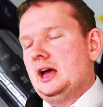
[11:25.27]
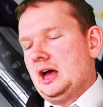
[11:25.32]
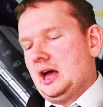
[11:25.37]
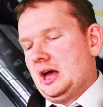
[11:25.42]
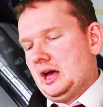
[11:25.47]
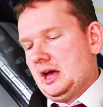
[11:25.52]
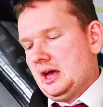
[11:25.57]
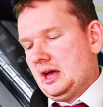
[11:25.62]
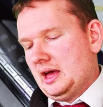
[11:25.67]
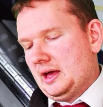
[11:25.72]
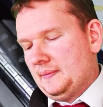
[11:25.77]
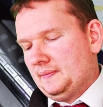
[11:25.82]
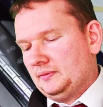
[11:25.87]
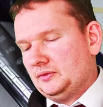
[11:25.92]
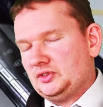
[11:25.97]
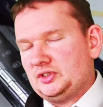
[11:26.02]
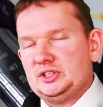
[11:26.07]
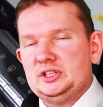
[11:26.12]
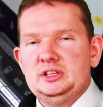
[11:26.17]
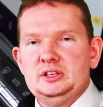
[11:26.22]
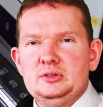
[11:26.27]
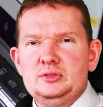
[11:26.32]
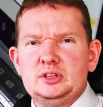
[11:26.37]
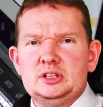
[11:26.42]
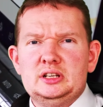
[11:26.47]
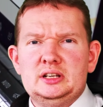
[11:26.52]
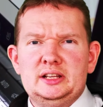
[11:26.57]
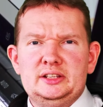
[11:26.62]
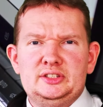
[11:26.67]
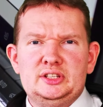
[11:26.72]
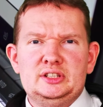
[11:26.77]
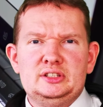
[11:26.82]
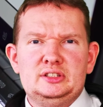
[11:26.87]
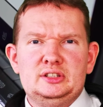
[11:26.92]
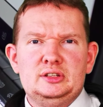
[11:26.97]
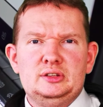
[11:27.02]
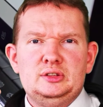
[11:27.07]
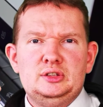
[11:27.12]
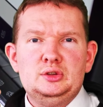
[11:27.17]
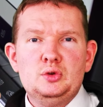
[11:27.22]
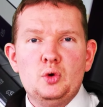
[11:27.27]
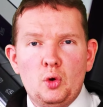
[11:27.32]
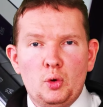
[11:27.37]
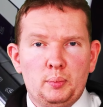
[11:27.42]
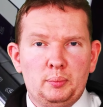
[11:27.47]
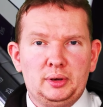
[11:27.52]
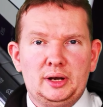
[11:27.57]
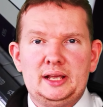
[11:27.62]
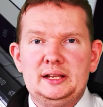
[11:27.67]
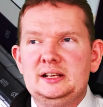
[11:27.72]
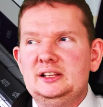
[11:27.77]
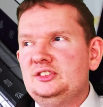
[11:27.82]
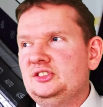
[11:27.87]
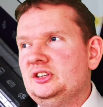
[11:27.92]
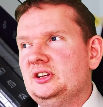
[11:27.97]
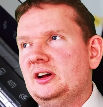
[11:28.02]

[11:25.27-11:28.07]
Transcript: so you can listen to your playlist.